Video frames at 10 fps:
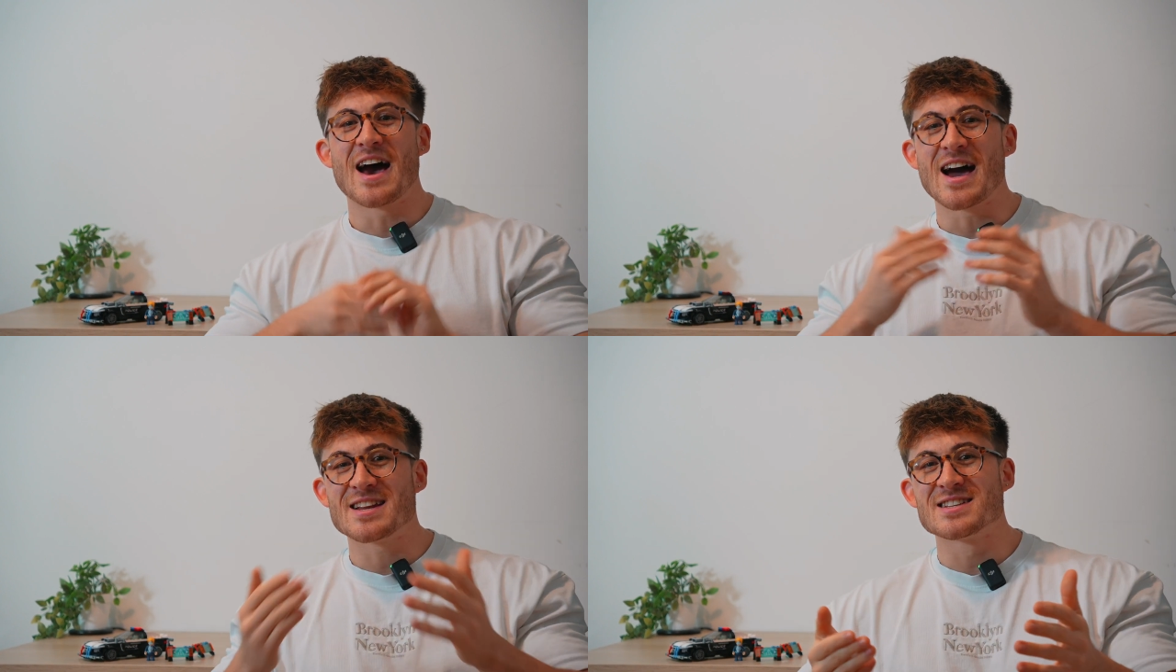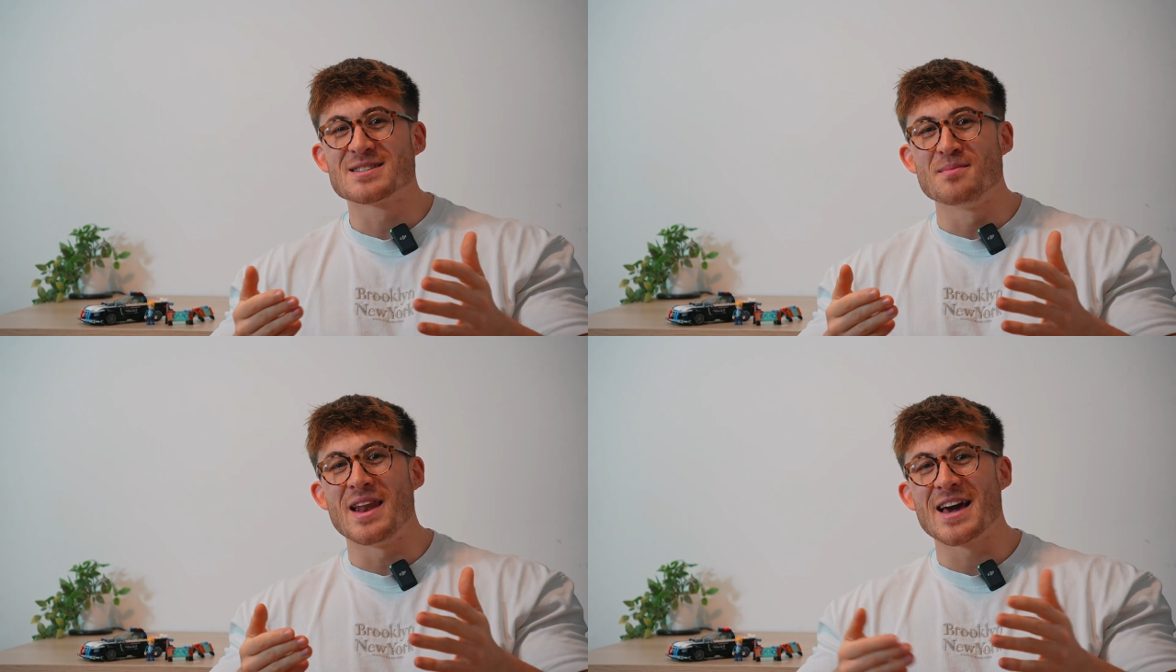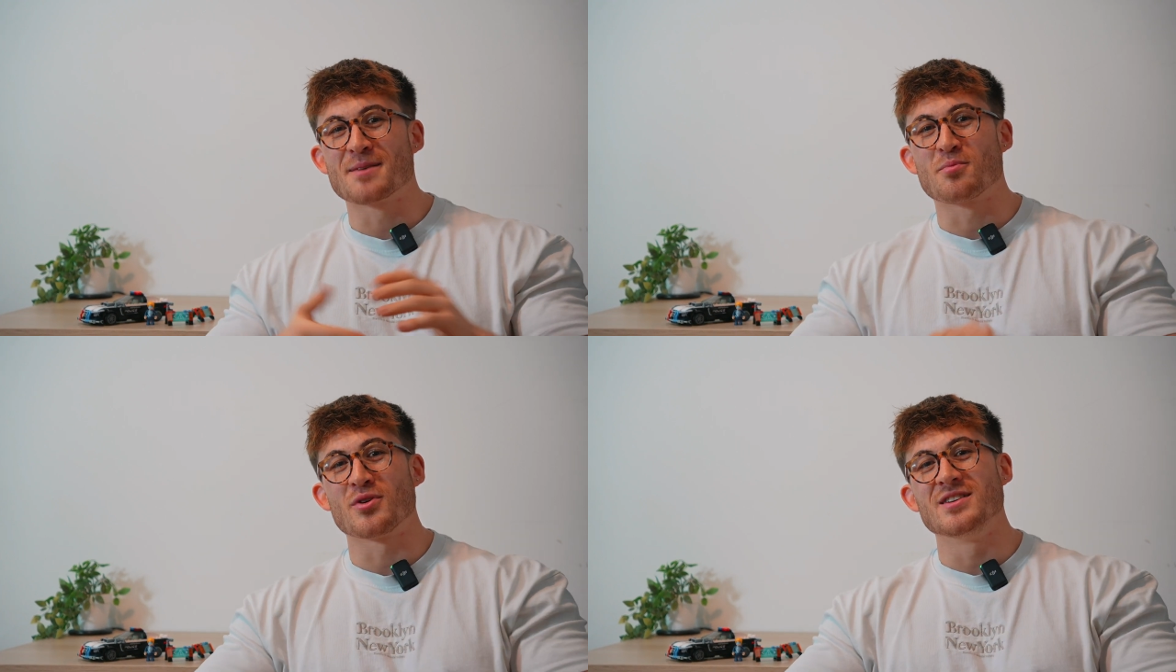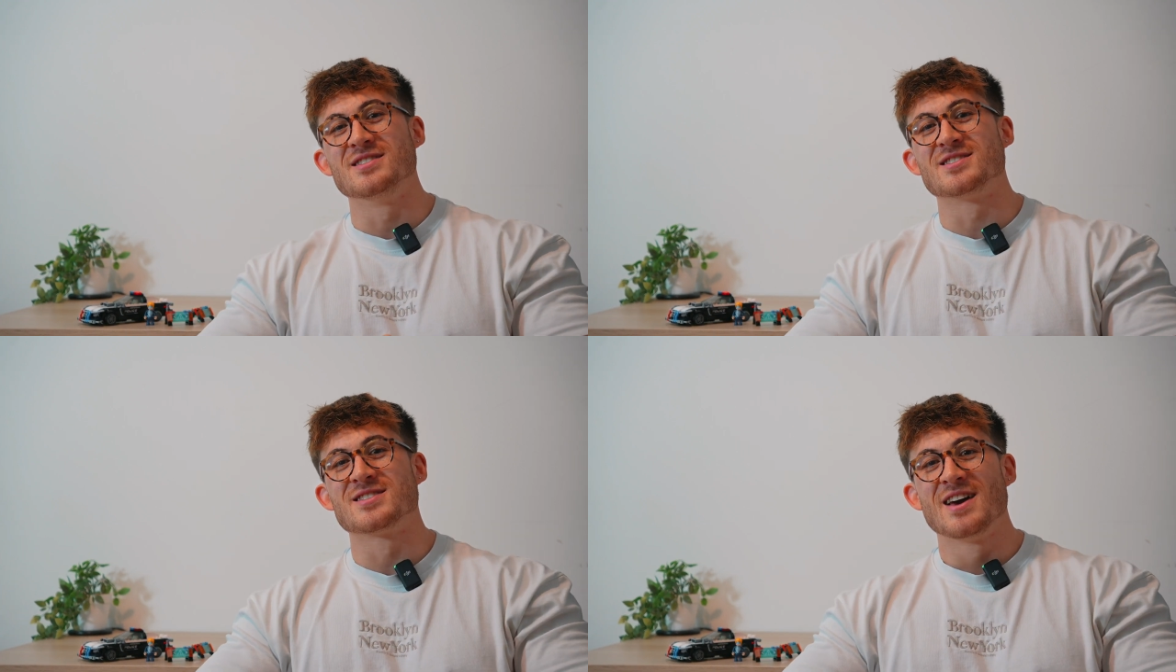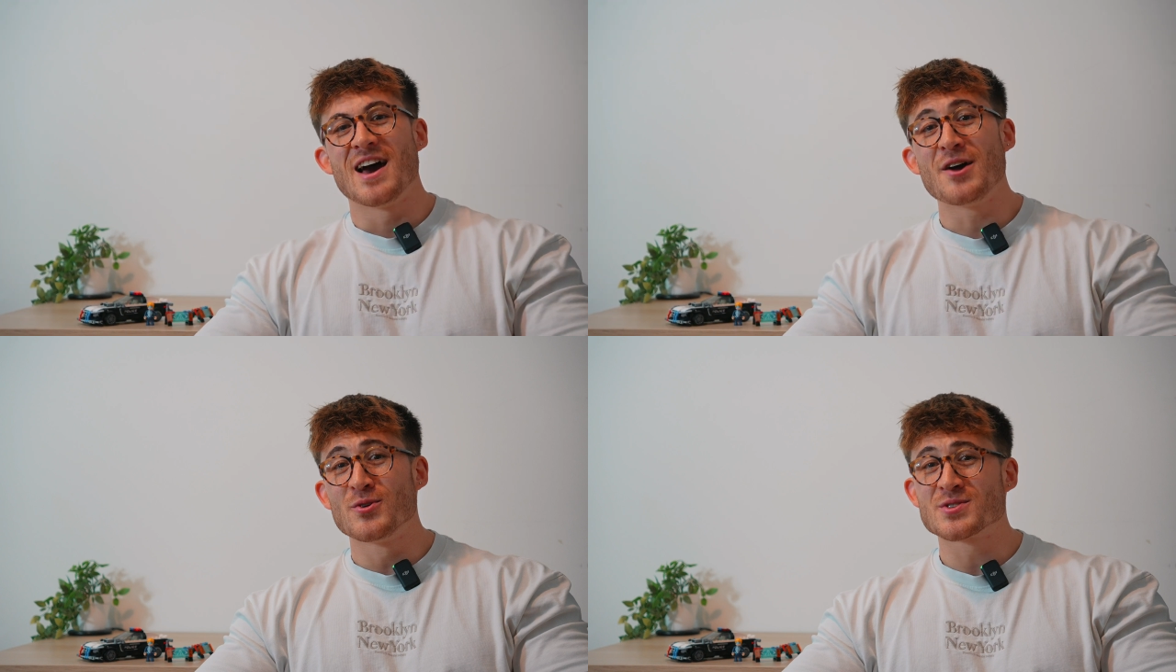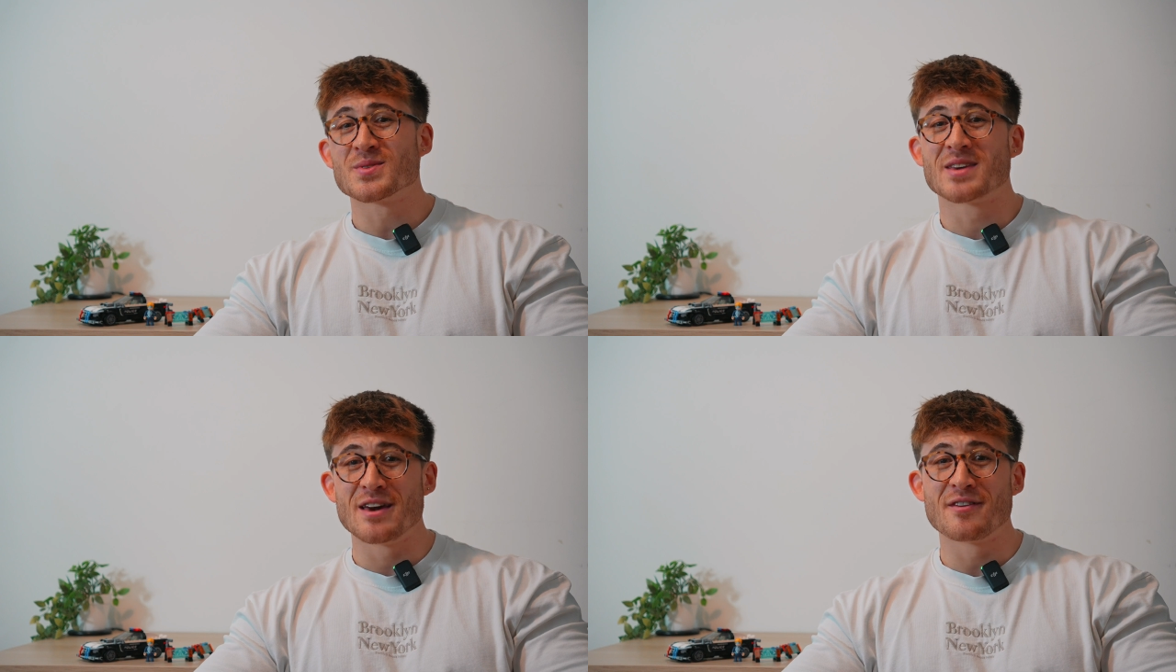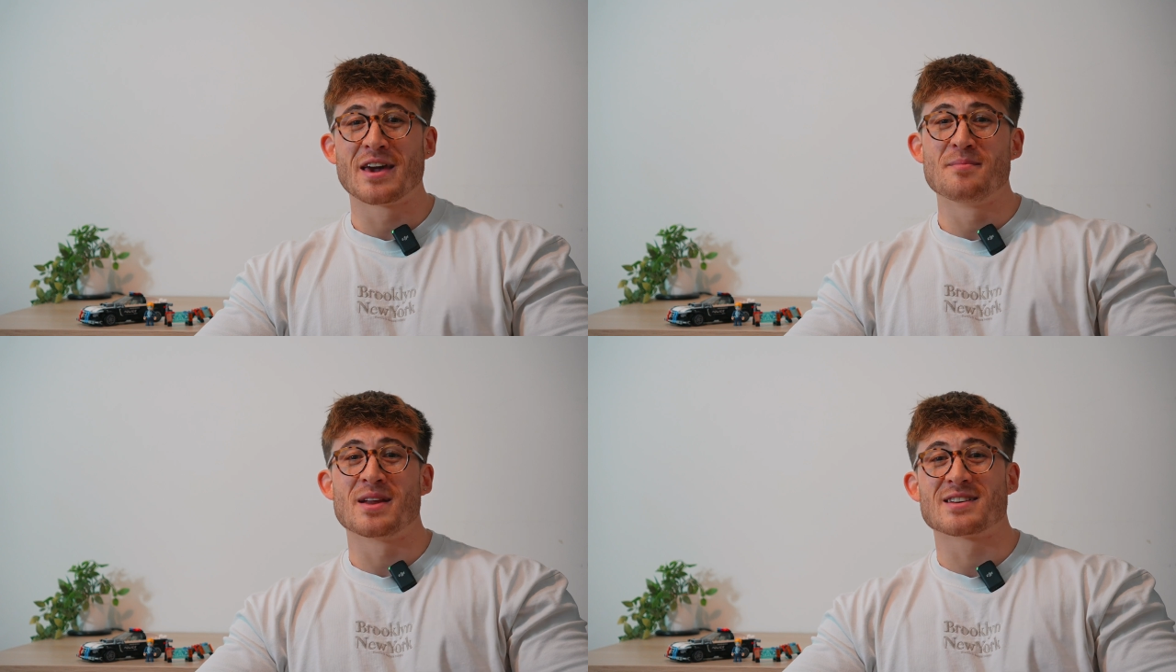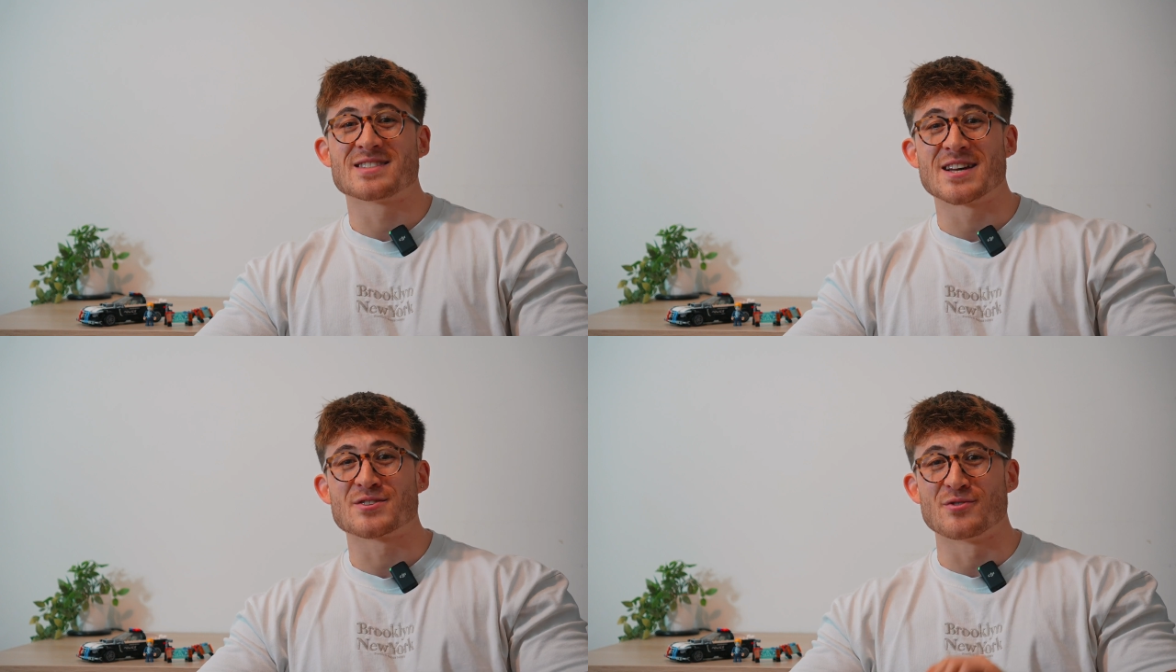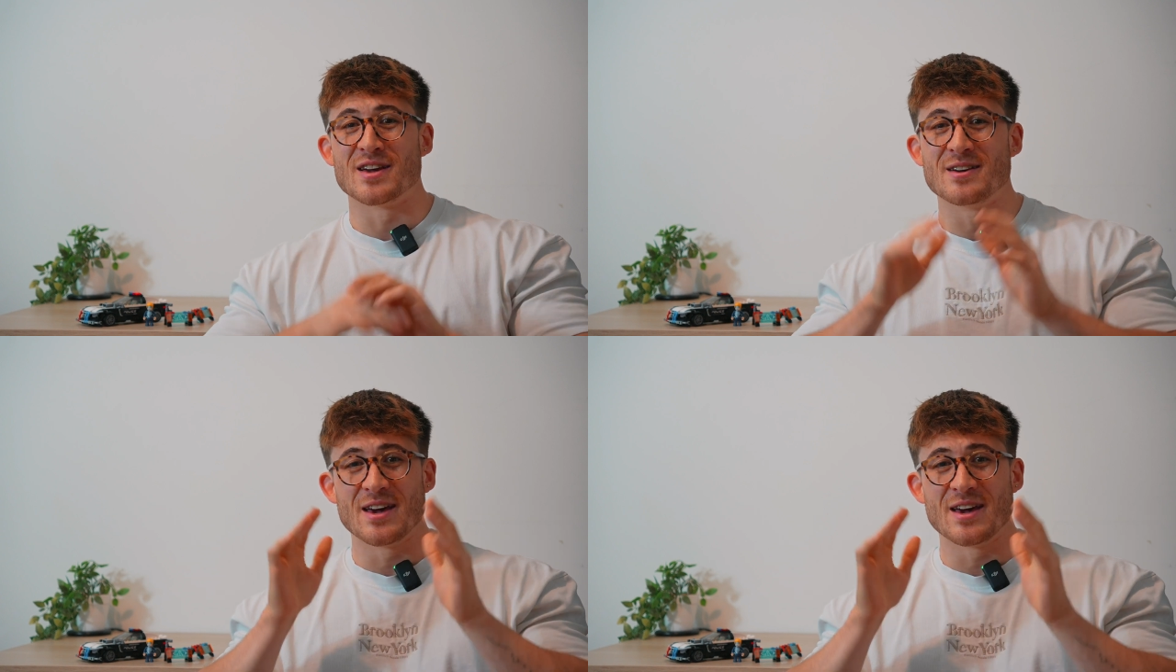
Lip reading: adding some leg prints, and also giving him an accessory.